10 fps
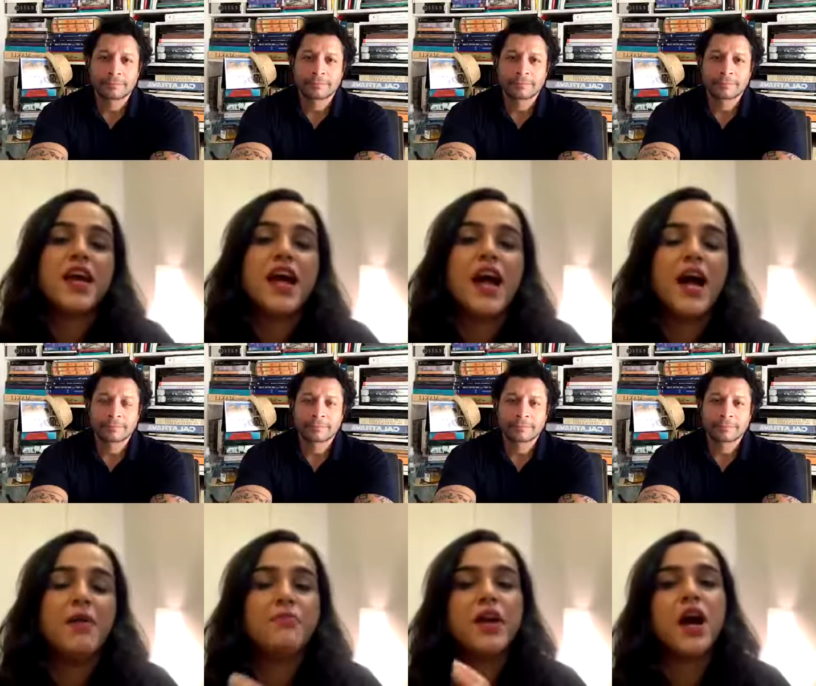Speaker 1: um,
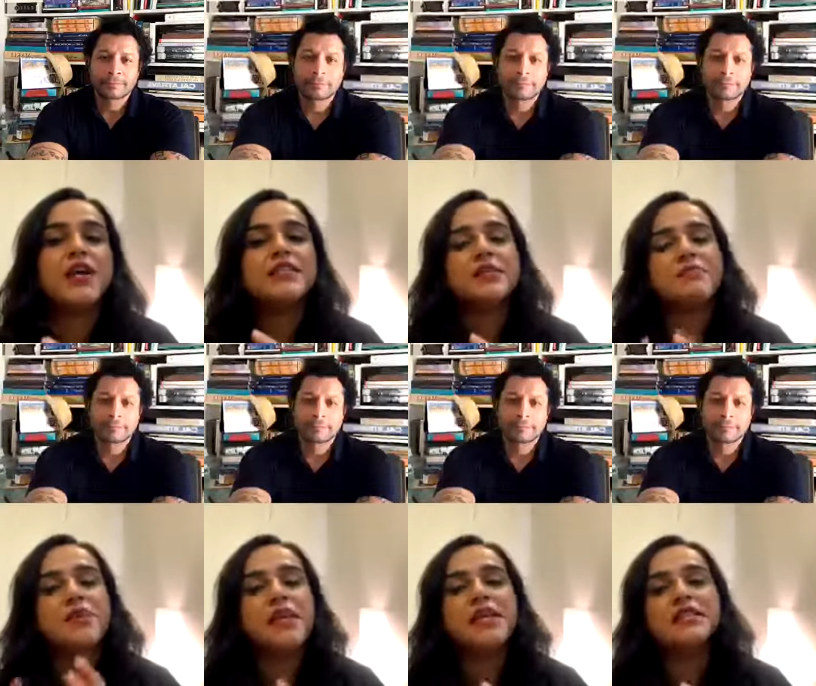because it
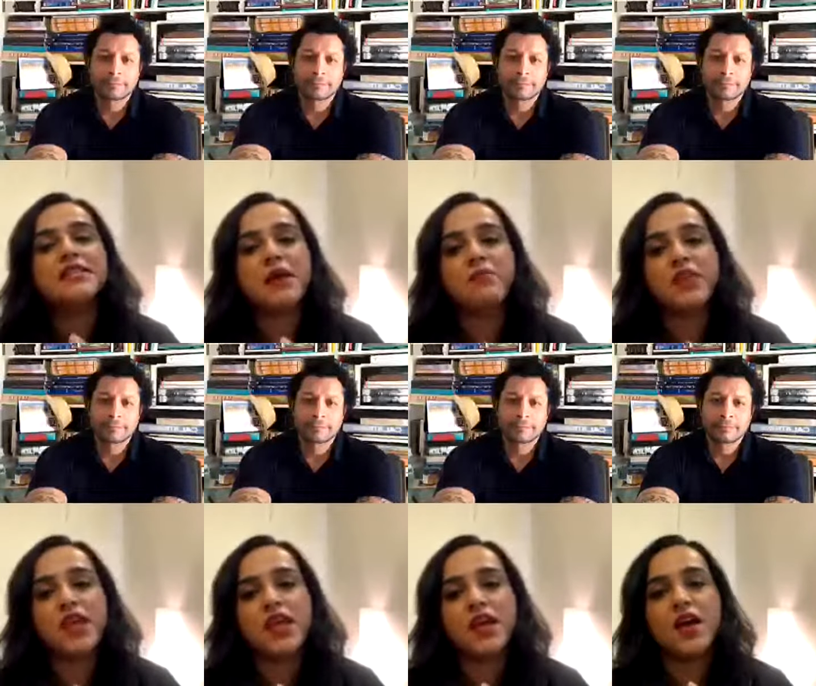means
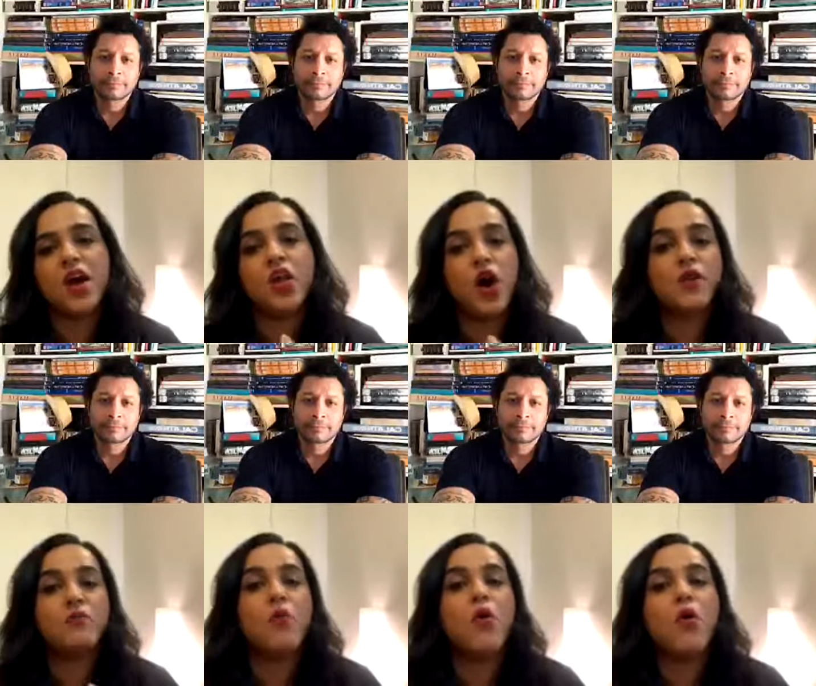something a lot
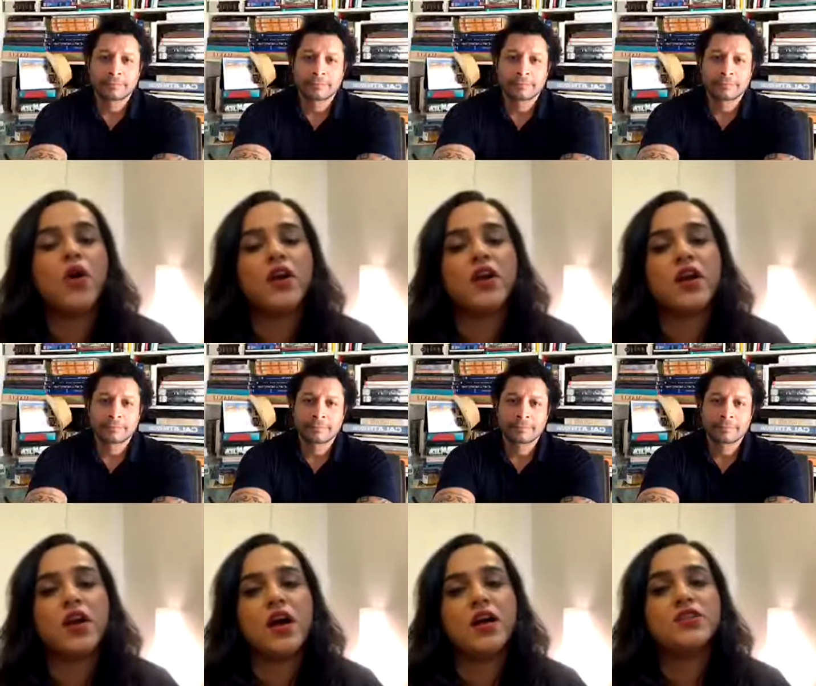more
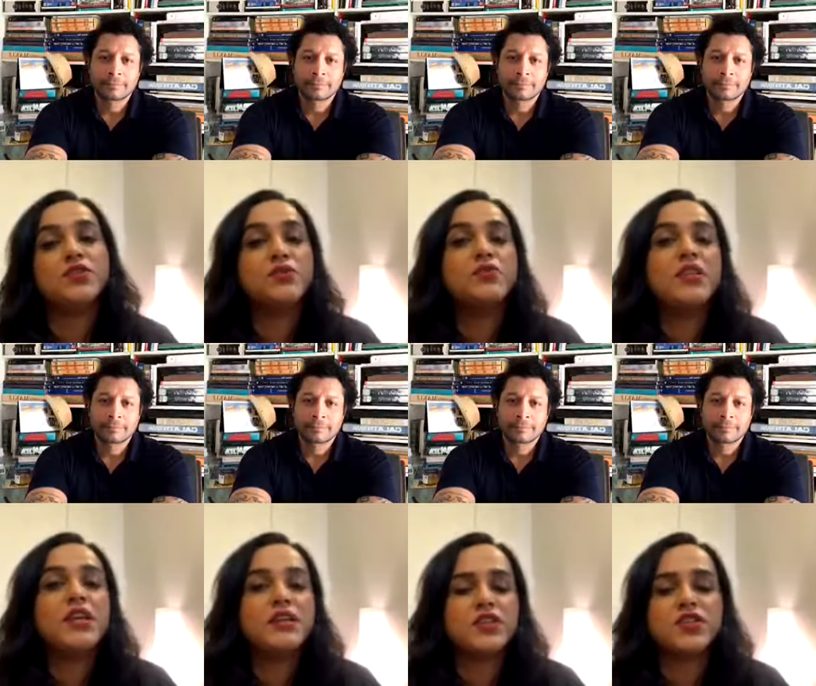uh, to the
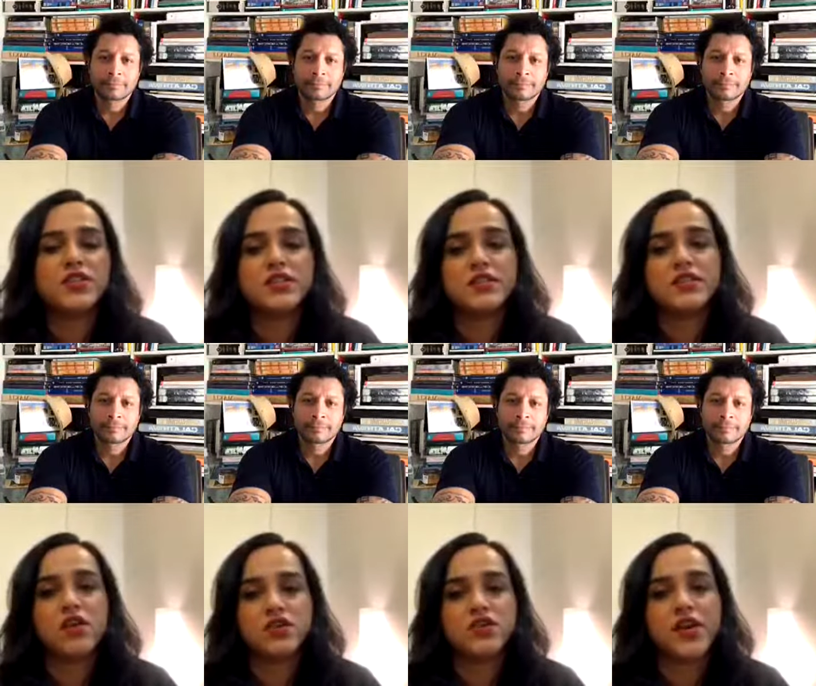indigenous
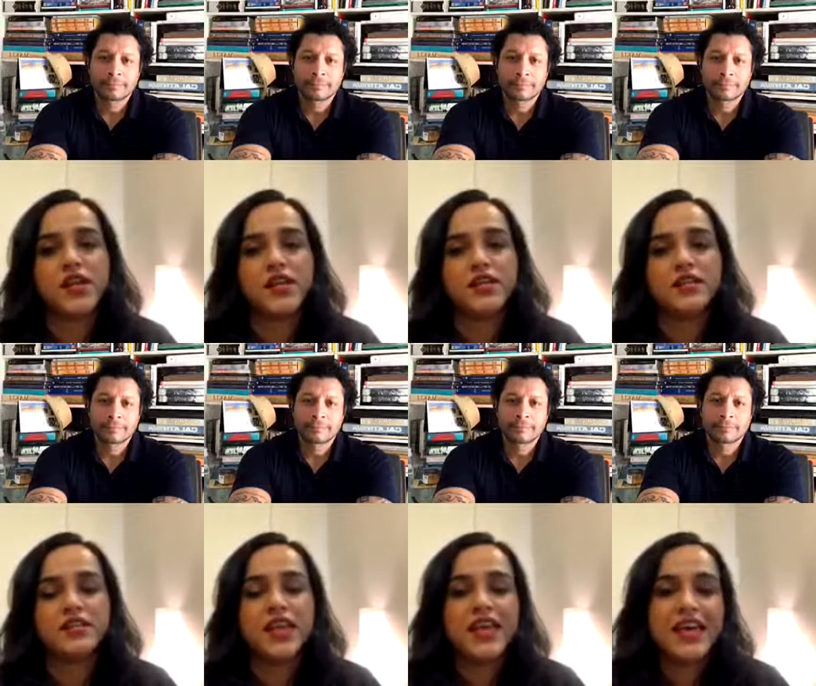australians
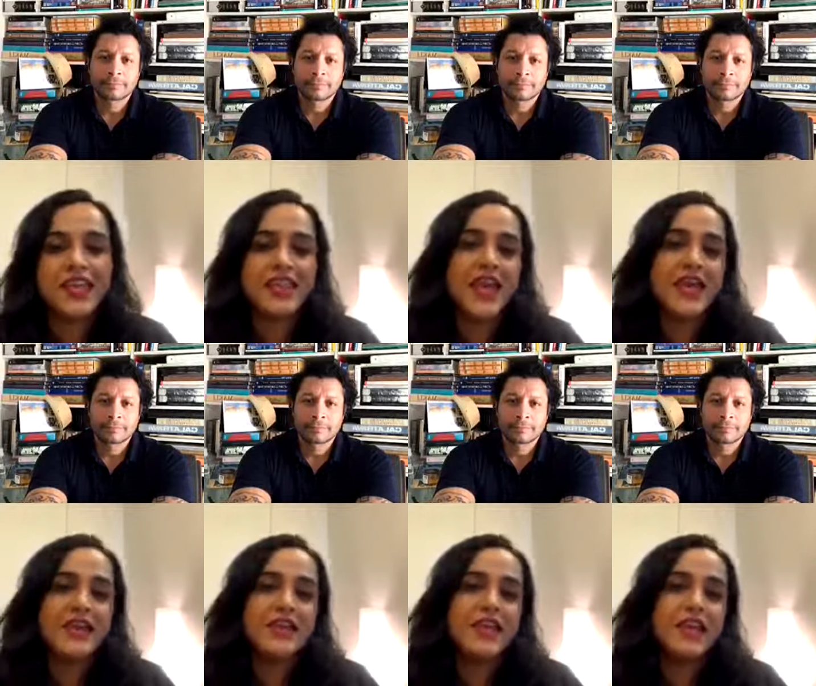than
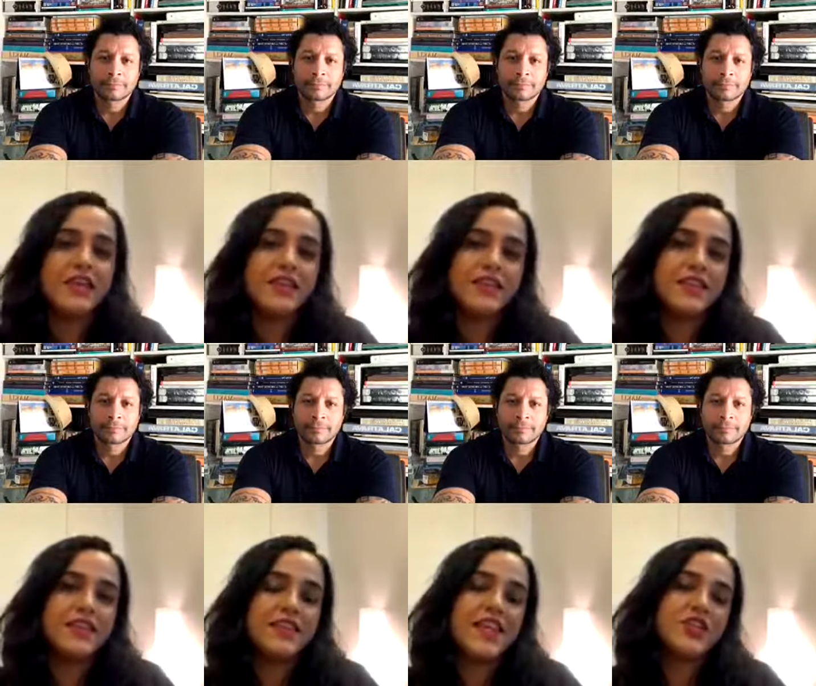than
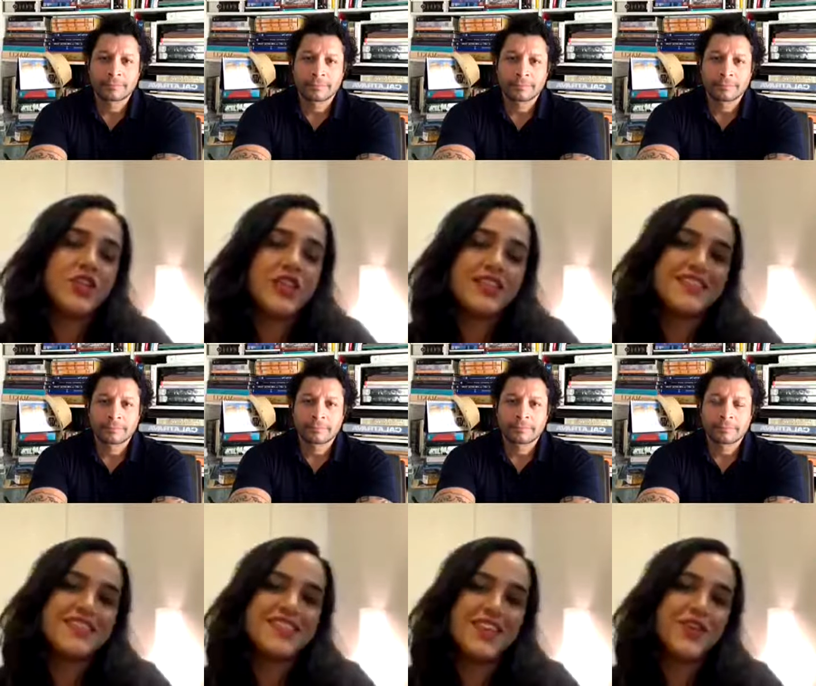than just
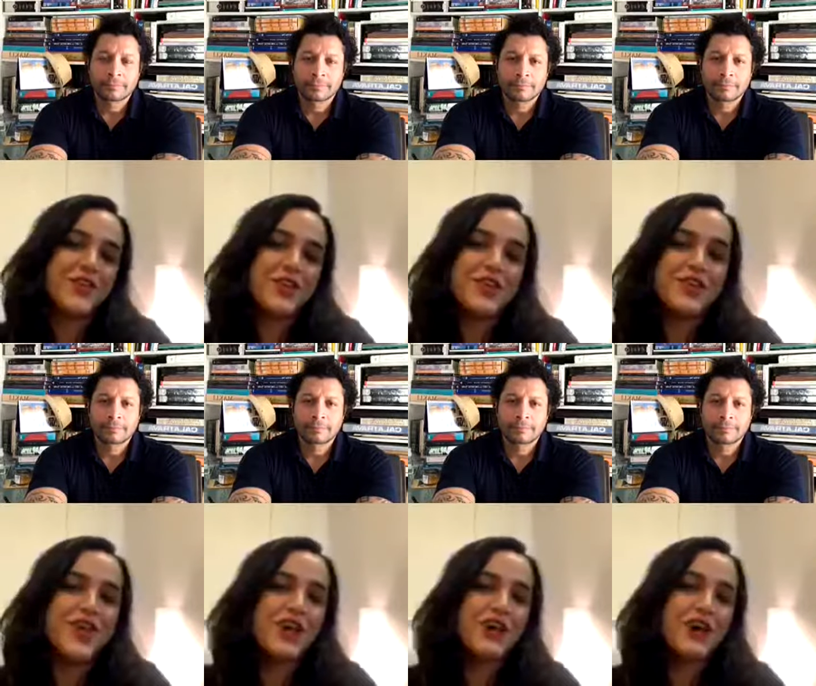you know
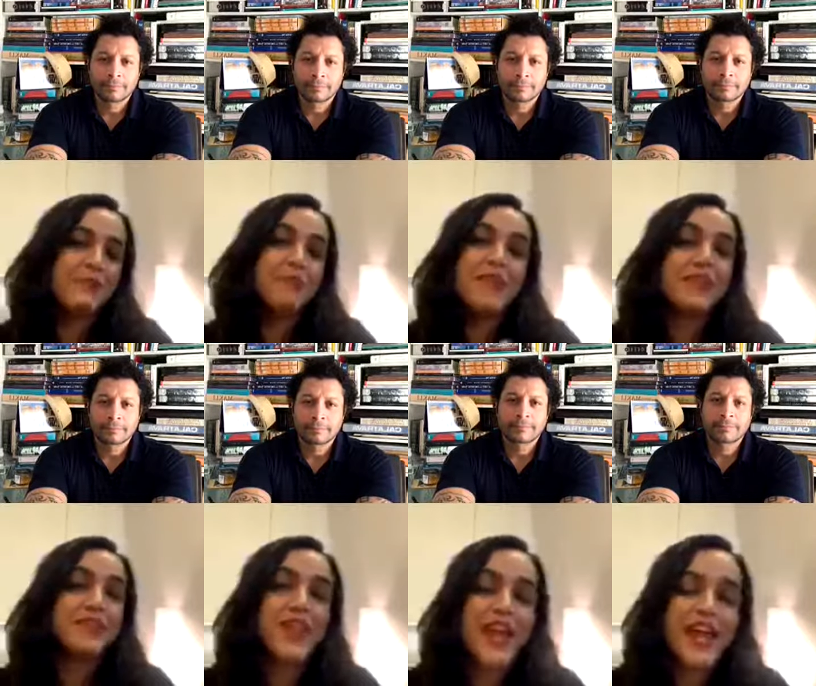a, a piece of
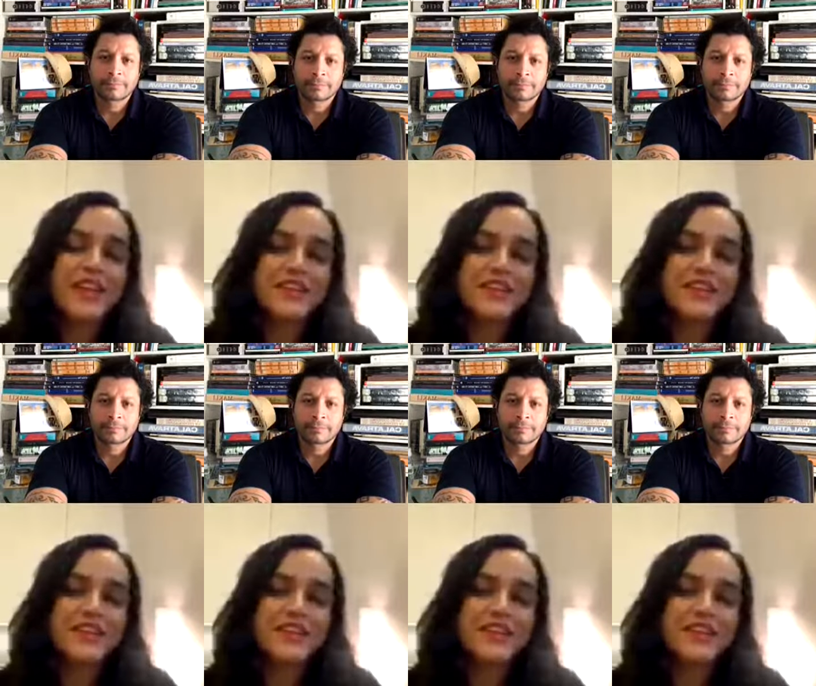land